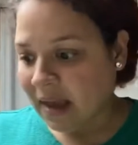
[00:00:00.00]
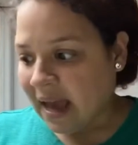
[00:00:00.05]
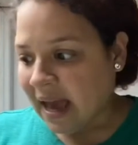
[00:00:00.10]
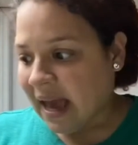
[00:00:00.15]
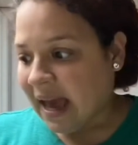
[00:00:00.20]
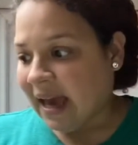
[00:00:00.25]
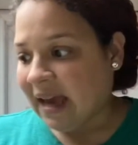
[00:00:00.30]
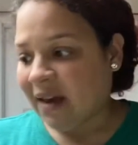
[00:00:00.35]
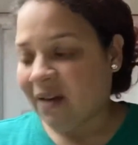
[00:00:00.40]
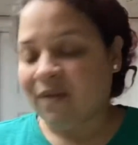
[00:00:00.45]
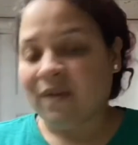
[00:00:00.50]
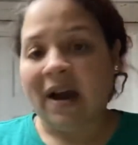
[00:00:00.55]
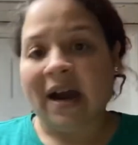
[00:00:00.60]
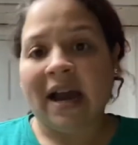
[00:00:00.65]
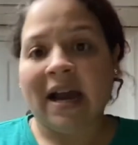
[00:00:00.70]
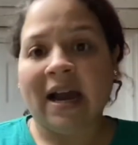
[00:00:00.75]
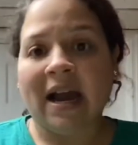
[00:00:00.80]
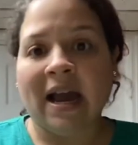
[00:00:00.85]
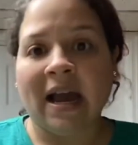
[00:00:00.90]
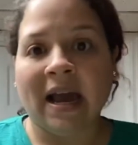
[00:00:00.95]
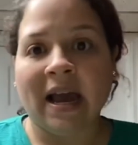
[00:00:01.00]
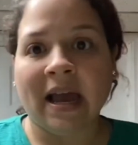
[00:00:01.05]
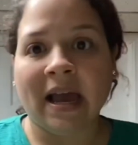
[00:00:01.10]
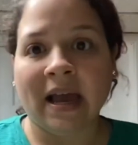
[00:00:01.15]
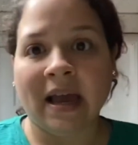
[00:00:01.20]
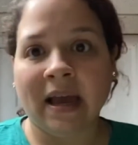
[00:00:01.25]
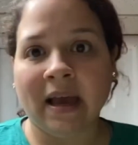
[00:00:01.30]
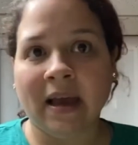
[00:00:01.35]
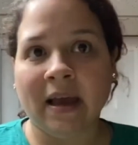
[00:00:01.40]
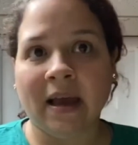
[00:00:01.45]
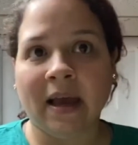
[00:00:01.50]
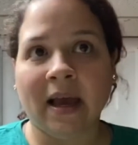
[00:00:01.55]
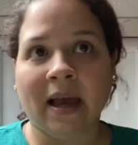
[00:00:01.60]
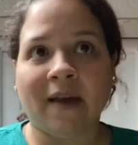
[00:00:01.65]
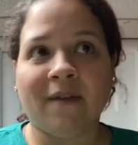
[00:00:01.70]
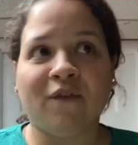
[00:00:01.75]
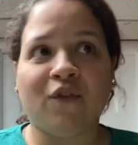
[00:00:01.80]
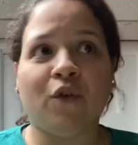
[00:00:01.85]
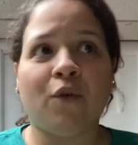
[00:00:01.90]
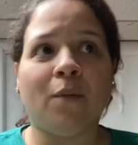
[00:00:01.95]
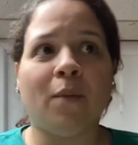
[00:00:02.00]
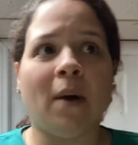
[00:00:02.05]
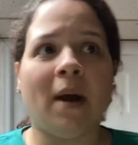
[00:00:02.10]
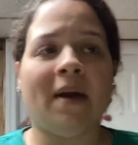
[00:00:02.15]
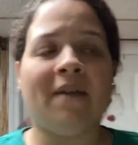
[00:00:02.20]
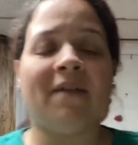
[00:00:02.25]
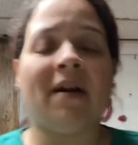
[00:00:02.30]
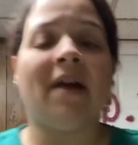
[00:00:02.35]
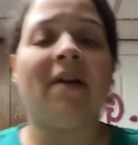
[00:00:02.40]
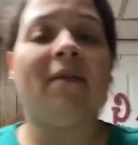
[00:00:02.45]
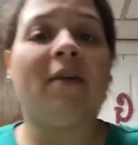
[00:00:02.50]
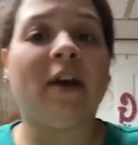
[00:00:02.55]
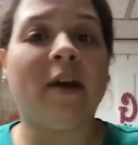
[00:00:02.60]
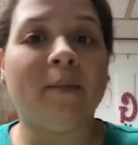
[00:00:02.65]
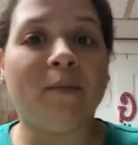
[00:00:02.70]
if I already